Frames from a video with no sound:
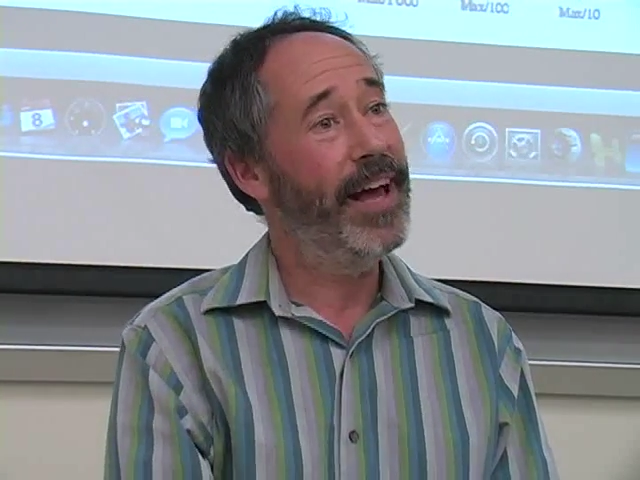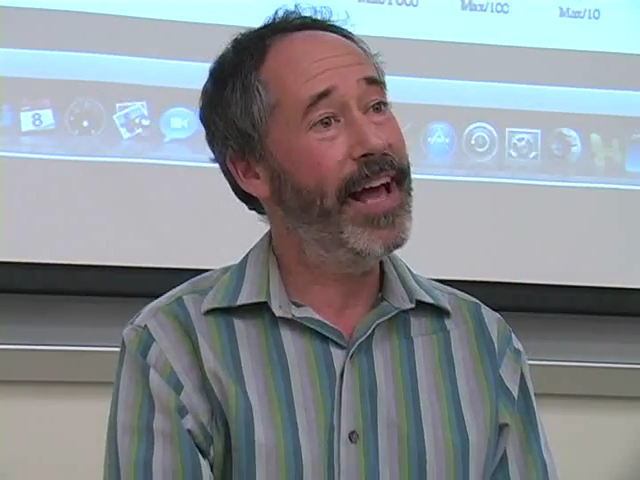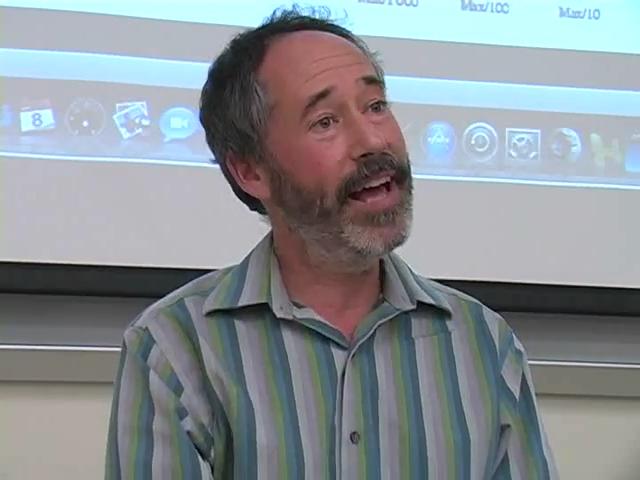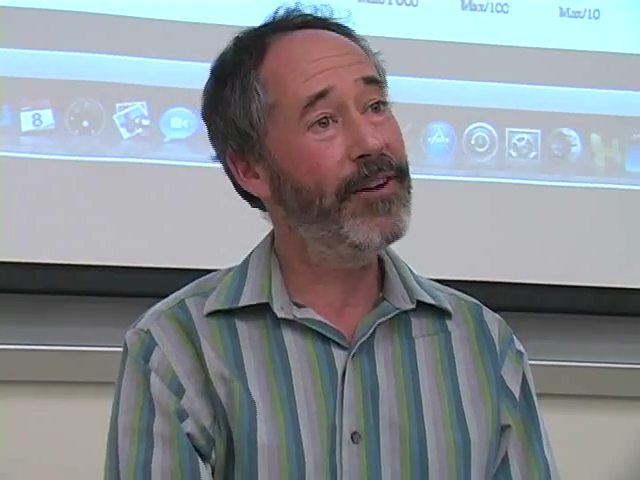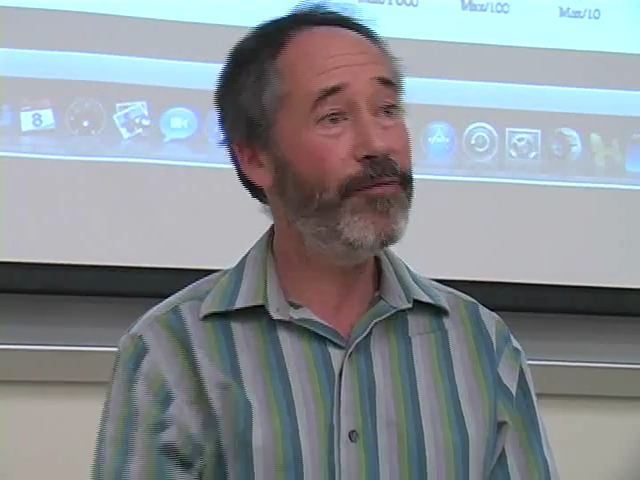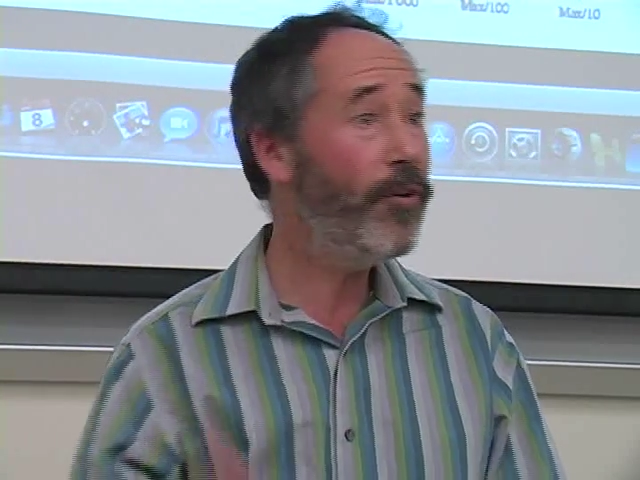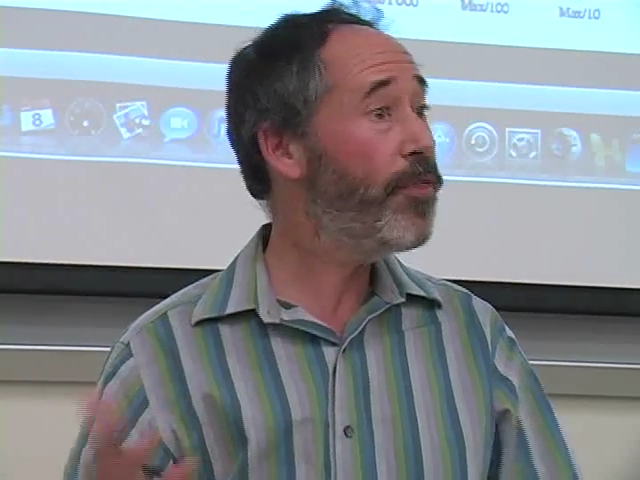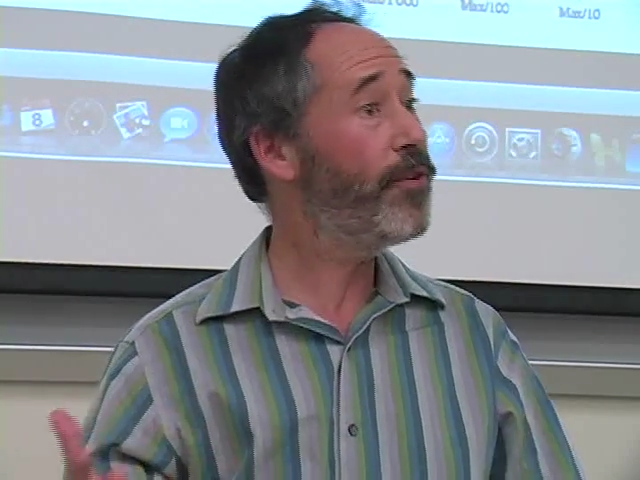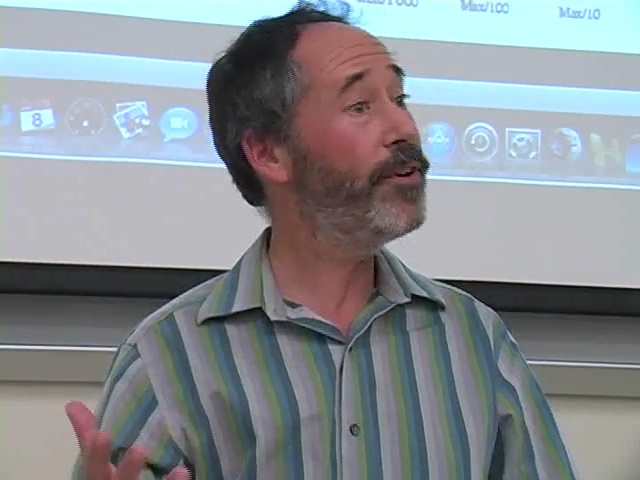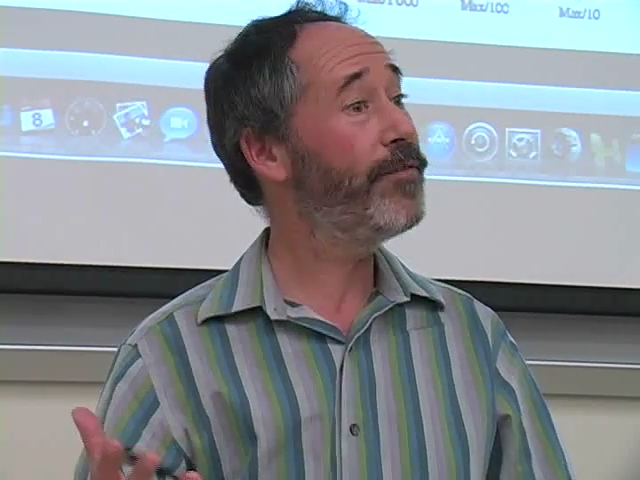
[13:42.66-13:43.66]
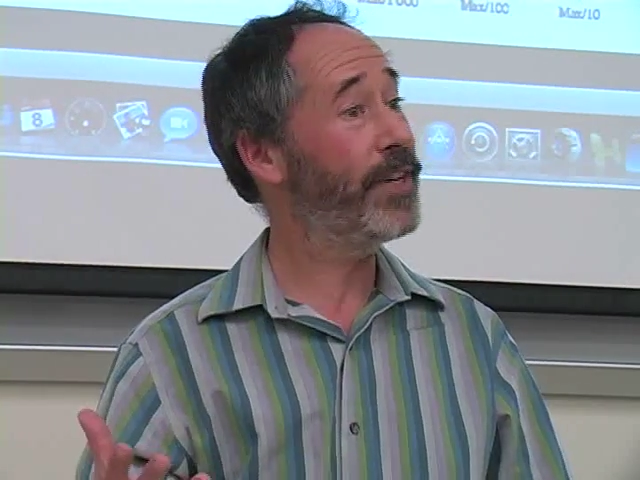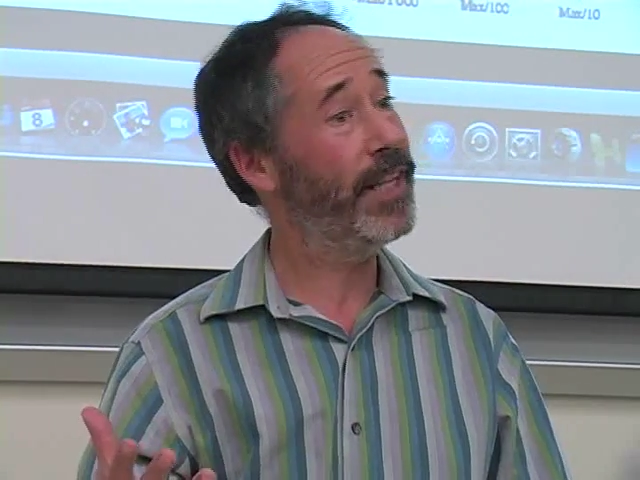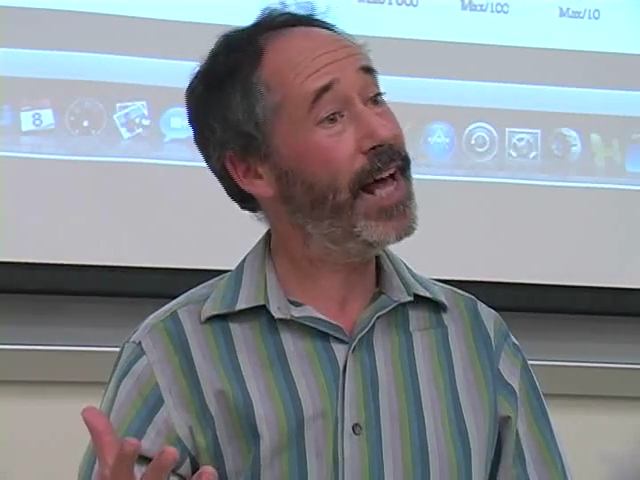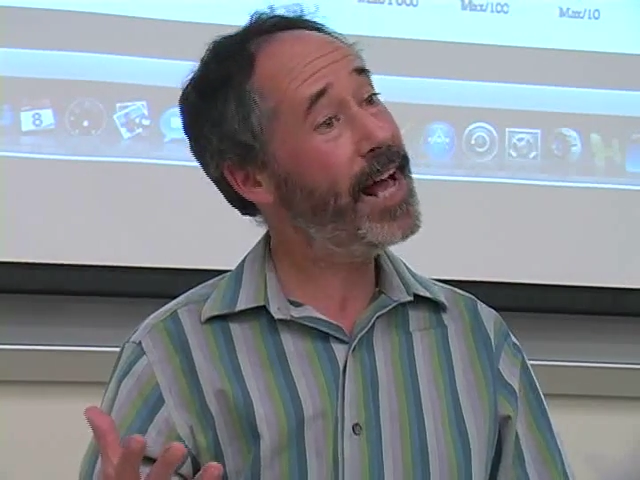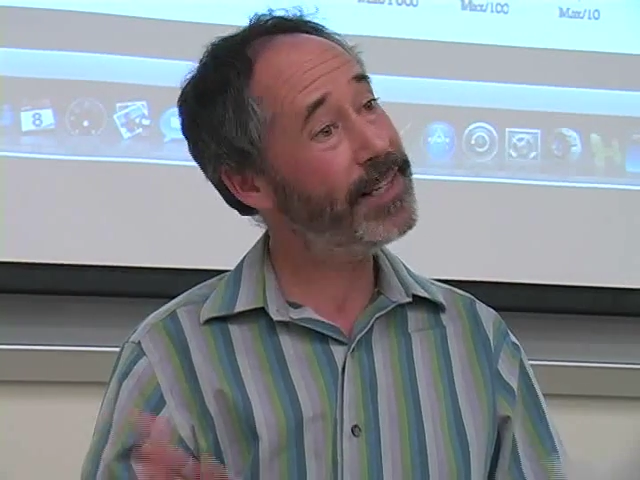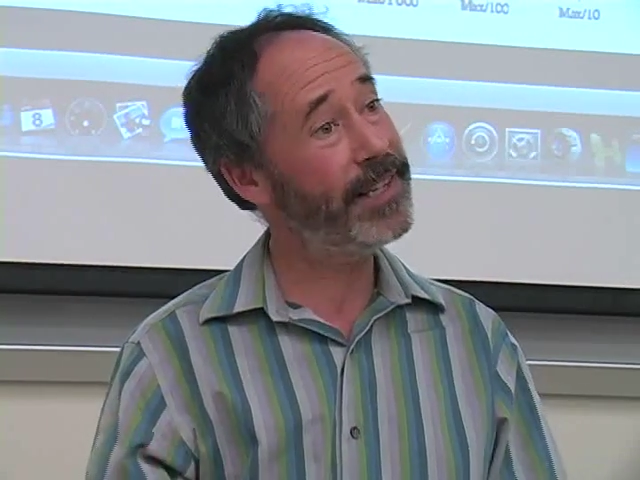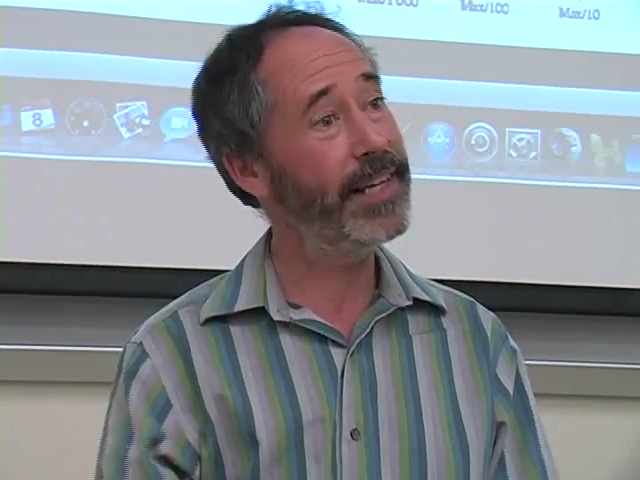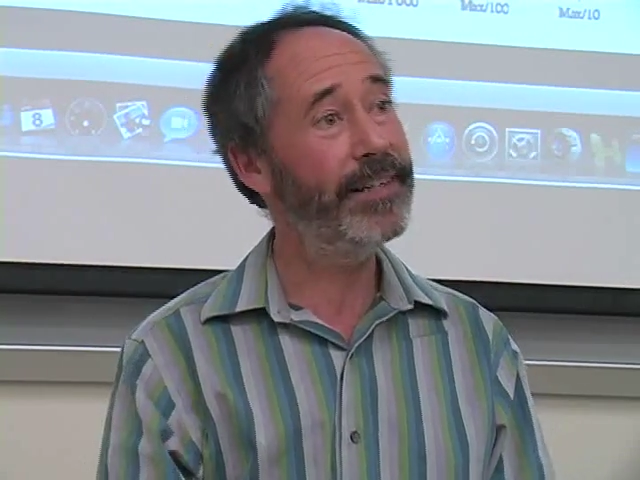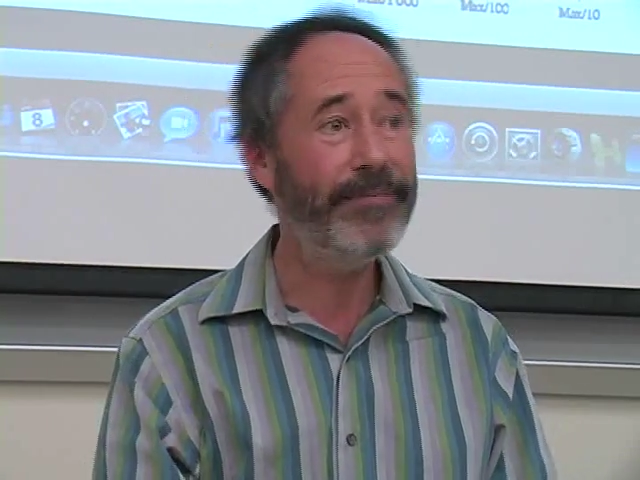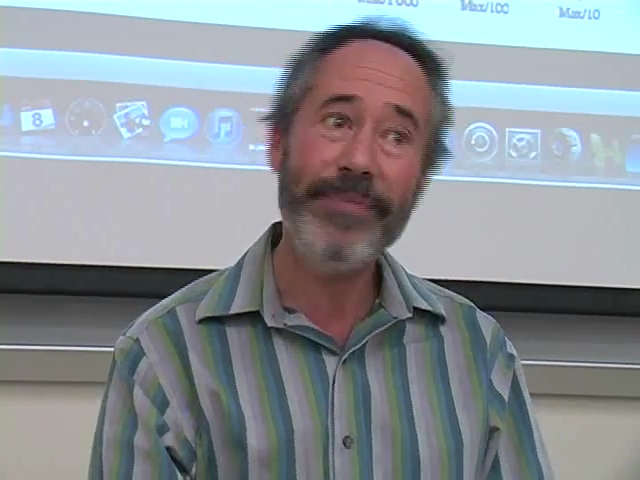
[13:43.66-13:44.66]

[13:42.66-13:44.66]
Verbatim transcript: And a full third of the class said,